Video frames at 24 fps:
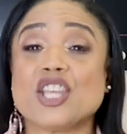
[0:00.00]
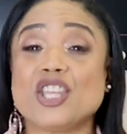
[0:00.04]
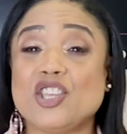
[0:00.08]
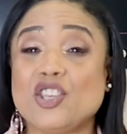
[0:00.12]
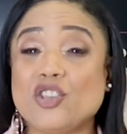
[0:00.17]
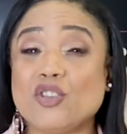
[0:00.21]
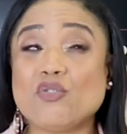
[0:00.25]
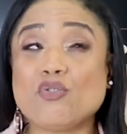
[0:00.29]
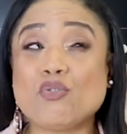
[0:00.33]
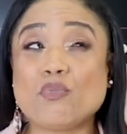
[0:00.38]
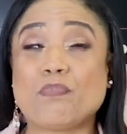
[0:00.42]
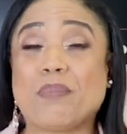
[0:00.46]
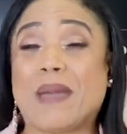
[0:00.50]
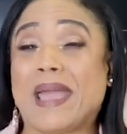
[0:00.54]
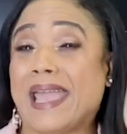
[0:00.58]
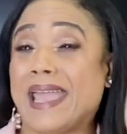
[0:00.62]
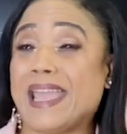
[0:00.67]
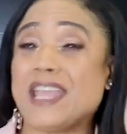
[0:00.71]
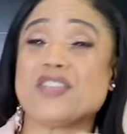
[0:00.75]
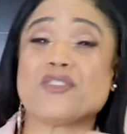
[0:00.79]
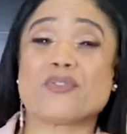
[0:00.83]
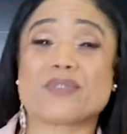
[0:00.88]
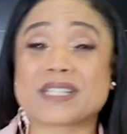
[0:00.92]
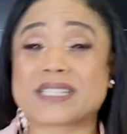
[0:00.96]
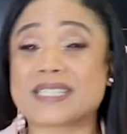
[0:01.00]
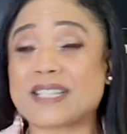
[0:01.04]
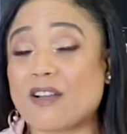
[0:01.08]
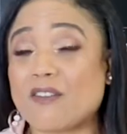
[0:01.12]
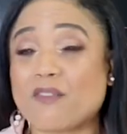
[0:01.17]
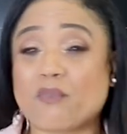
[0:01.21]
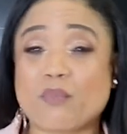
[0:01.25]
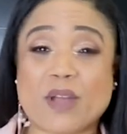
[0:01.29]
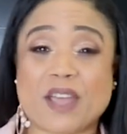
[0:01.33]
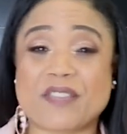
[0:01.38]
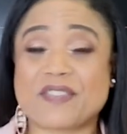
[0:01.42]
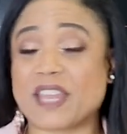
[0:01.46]
you pay
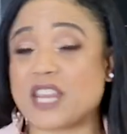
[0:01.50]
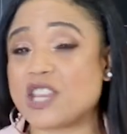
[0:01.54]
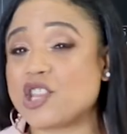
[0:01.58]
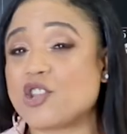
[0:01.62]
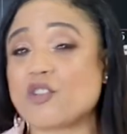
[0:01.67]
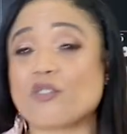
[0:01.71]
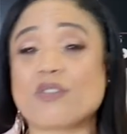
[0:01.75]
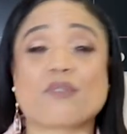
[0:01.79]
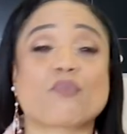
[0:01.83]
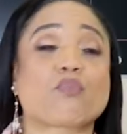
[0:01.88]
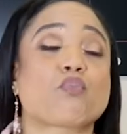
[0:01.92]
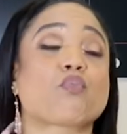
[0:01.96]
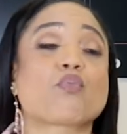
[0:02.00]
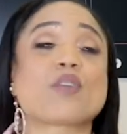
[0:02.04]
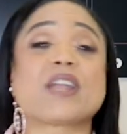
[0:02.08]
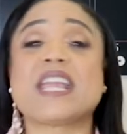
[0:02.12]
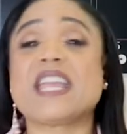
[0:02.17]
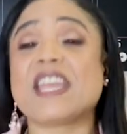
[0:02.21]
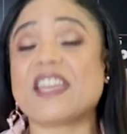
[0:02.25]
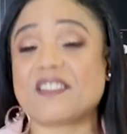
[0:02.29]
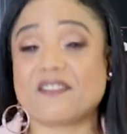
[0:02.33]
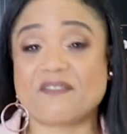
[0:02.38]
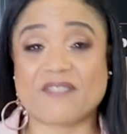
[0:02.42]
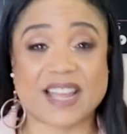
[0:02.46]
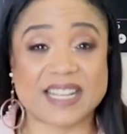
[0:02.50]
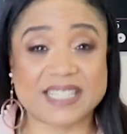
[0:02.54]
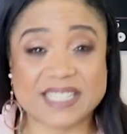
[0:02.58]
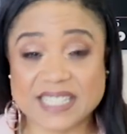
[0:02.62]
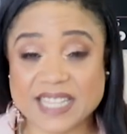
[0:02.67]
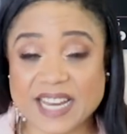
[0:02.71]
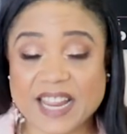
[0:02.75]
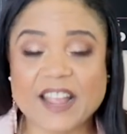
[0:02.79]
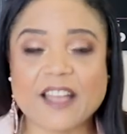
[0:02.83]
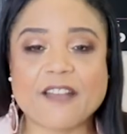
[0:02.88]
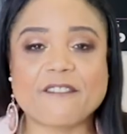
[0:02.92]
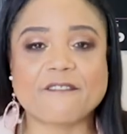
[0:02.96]
yourself with, and you're
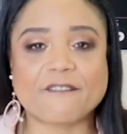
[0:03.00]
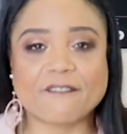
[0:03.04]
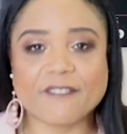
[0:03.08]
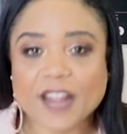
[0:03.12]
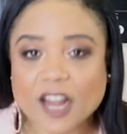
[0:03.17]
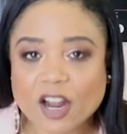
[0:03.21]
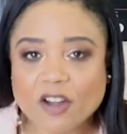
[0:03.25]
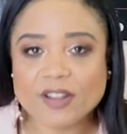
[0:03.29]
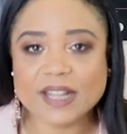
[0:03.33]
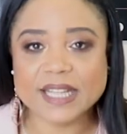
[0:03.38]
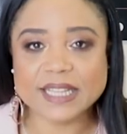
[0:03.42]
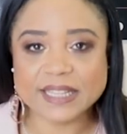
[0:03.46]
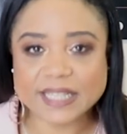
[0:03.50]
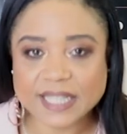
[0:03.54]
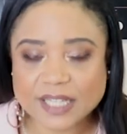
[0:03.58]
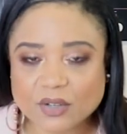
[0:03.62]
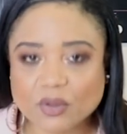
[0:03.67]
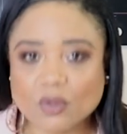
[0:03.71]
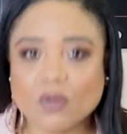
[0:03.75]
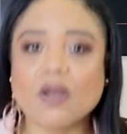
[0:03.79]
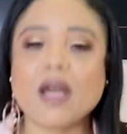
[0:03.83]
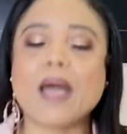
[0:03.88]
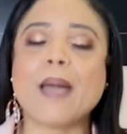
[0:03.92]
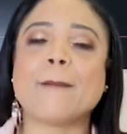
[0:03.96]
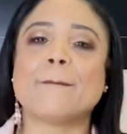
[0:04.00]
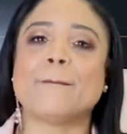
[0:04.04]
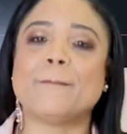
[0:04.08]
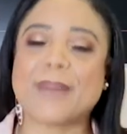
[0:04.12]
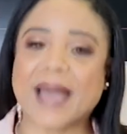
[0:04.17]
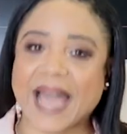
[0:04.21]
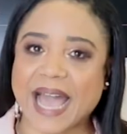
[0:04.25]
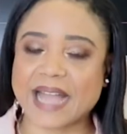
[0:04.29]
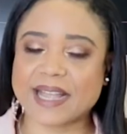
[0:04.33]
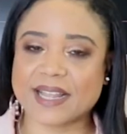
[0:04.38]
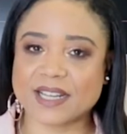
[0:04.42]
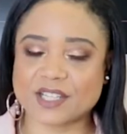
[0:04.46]
reinvesting very little
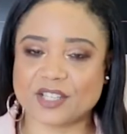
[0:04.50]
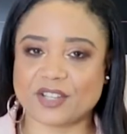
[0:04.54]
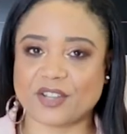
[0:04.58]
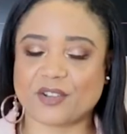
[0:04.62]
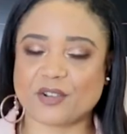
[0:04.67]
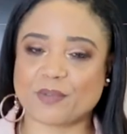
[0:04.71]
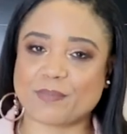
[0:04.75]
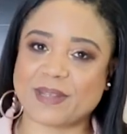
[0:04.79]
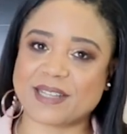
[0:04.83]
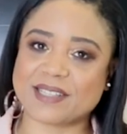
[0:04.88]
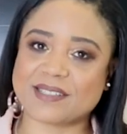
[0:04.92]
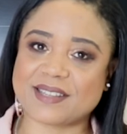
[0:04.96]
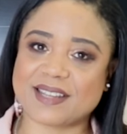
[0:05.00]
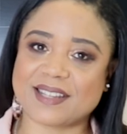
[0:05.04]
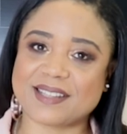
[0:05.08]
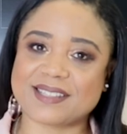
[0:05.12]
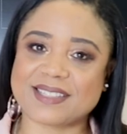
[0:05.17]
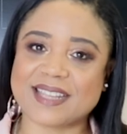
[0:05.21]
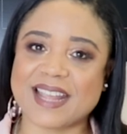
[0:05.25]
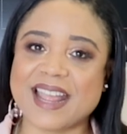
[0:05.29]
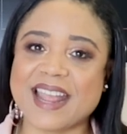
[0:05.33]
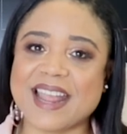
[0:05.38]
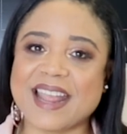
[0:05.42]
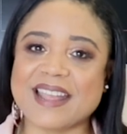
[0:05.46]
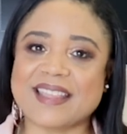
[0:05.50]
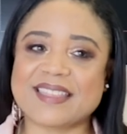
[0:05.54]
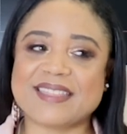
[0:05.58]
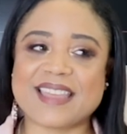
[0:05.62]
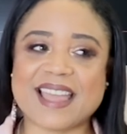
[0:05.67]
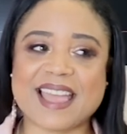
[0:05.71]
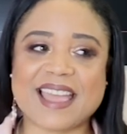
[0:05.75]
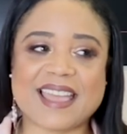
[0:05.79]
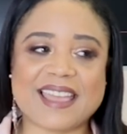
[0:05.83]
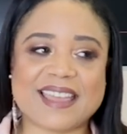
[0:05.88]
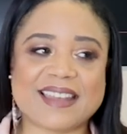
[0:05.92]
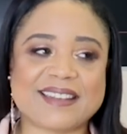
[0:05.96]
back into your business,
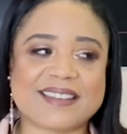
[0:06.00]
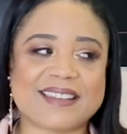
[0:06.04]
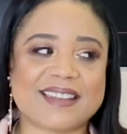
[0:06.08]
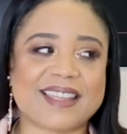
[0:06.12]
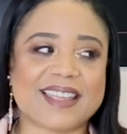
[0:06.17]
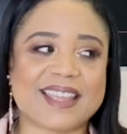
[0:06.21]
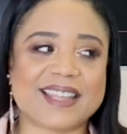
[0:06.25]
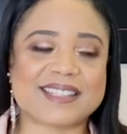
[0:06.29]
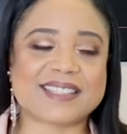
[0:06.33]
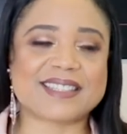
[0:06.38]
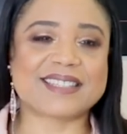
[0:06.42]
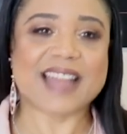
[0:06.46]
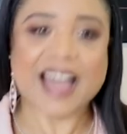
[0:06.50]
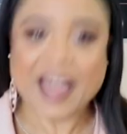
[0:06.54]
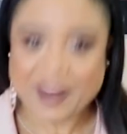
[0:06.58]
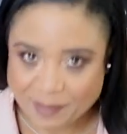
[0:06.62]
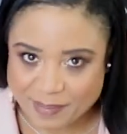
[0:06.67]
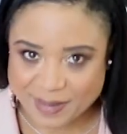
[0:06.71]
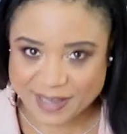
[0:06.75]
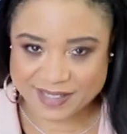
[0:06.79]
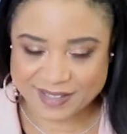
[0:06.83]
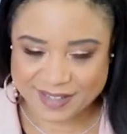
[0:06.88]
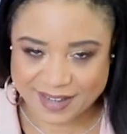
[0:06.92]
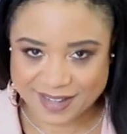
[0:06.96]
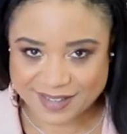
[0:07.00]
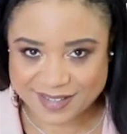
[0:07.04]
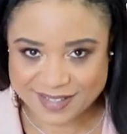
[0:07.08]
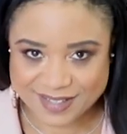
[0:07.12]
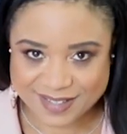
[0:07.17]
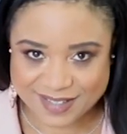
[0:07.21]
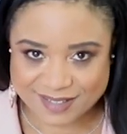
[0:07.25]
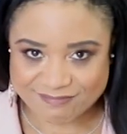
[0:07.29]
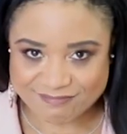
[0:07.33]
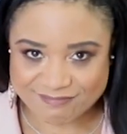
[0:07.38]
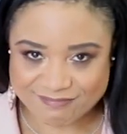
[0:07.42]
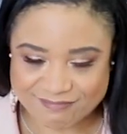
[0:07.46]
then it's not a
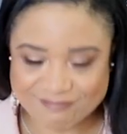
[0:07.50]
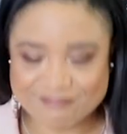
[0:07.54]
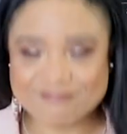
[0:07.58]
business.